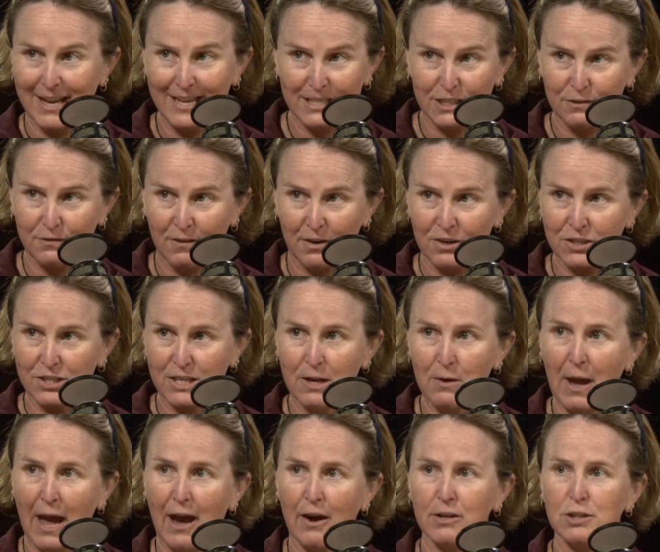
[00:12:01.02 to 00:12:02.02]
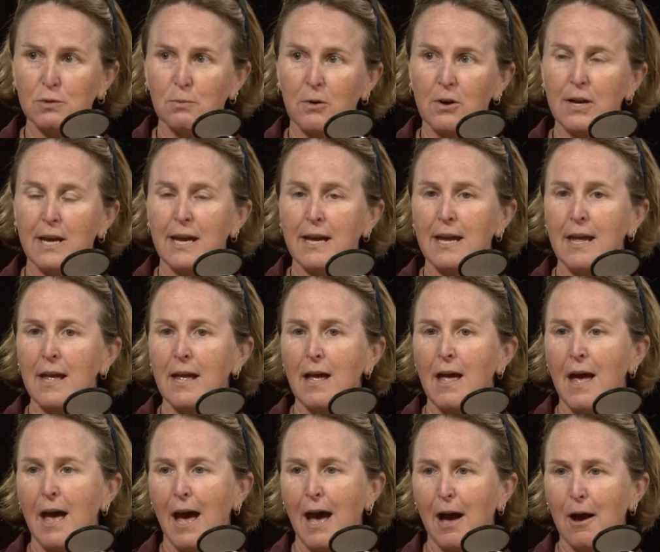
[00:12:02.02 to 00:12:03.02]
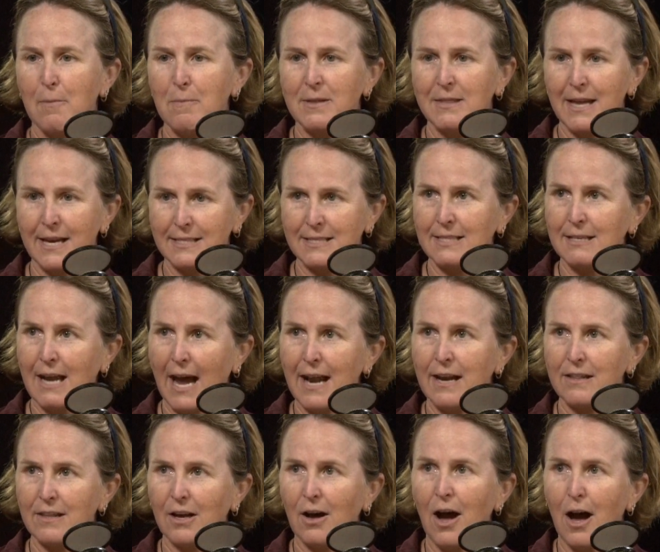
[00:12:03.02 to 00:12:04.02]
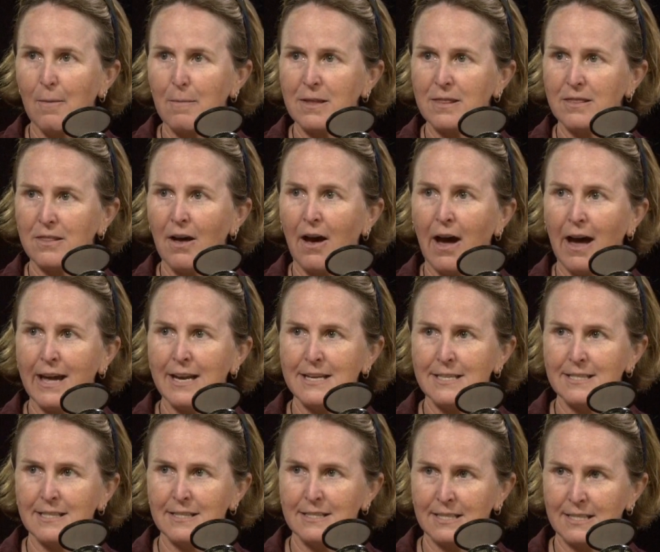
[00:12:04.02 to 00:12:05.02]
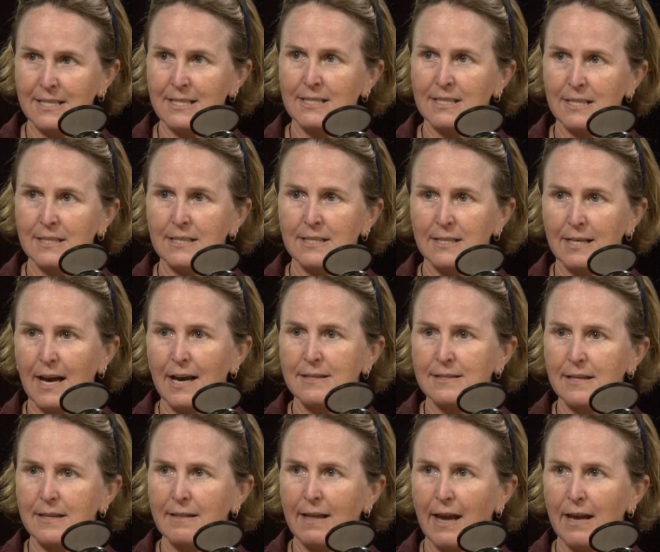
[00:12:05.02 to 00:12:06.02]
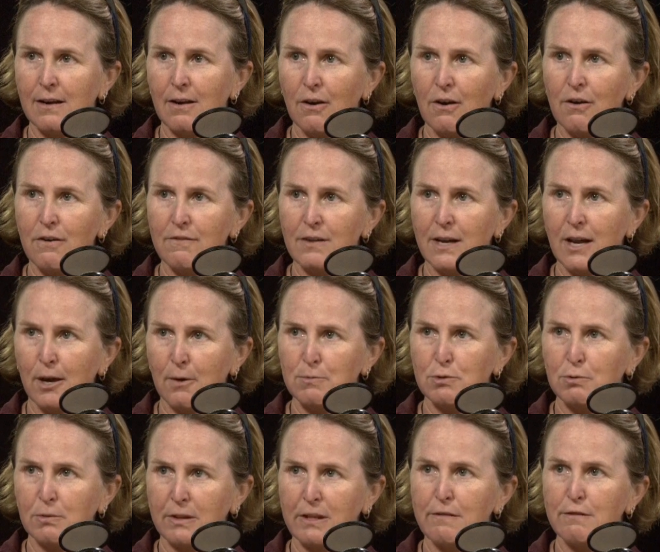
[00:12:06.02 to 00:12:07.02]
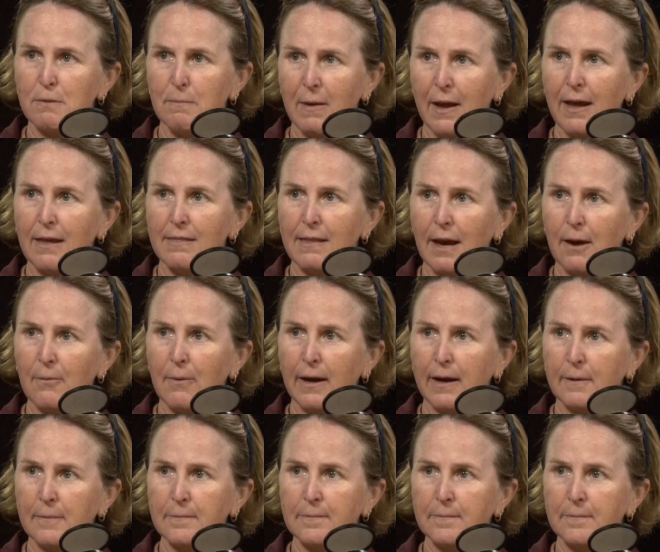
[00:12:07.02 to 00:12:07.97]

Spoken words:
it's functioning, how it's working, but that's kind of the common thought is it's desensitizing that nerve and helps relieve the pain that way.